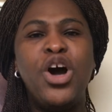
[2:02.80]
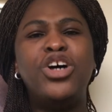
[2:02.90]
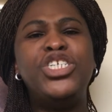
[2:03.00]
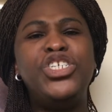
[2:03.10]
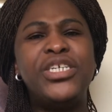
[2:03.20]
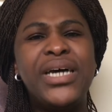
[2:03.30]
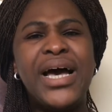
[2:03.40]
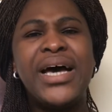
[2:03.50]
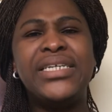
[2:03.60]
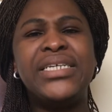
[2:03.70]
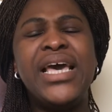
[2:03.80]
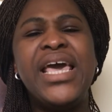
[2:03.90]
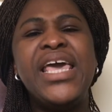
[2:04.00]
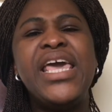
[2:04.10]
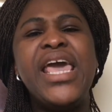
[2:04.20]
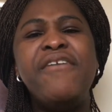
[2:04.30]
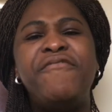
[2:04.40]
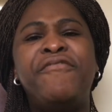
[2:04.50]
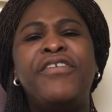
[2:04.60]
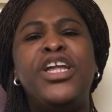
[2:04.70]
On the other hand,
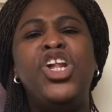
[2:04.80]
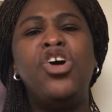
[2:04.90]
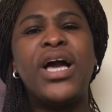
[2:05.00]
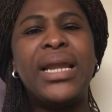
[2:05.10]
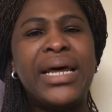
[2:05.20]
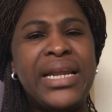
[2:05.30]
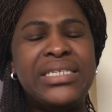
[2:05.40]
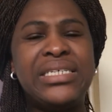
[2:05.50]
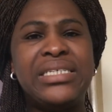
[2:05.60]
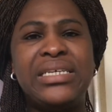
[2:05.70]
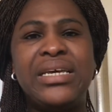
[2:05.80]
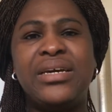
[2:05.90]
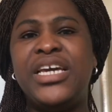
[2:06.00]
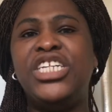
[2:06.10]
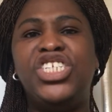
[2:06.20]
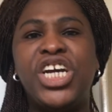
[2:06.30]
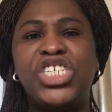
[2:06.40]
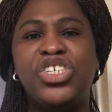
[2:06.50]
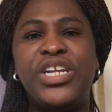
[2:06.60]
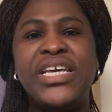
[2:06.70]
if local anesthetic
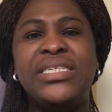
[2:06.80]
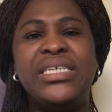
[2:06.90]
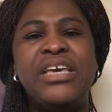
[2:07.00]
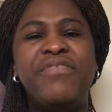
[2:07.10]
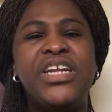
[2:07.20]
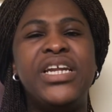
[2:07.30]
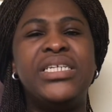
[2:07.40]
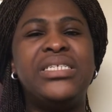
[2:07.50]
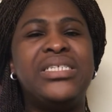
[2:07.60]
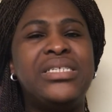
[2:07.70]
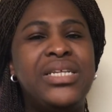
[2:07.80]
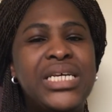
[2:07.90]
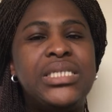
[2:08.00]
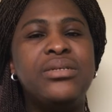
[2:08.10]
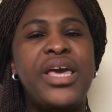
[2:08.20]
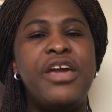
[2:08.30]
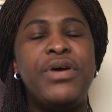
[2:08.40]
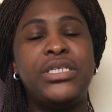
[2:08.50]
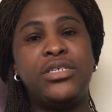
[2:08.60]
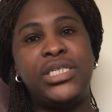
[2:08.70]
injection is given in a little
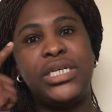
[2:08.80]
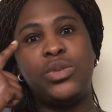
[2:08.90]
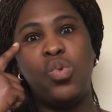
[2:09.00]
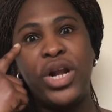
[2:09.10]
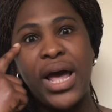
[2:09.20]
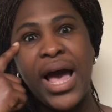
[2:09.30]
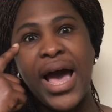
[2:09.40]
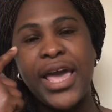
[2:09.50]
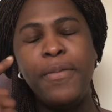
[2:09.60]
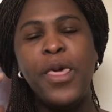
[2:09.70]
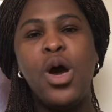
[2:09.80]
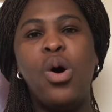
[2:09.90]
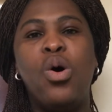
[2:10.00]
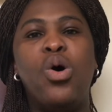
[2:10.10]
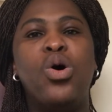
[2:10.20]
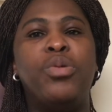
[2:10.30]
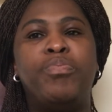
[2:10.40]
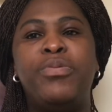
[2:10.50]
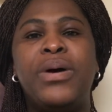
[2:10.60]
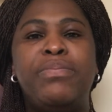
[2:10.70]
area such as one eye, or
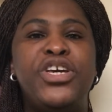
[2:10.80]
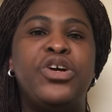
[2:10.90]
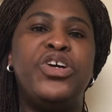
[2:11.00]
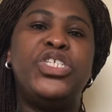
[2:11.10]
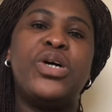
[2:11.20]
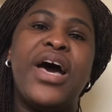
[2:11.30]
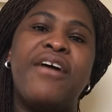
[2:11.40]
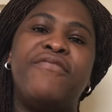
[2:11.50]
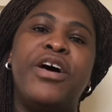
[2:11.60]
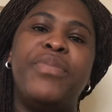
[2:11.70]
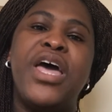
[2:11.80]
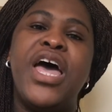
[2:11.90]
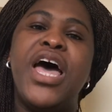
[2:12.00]
probably you're going to have a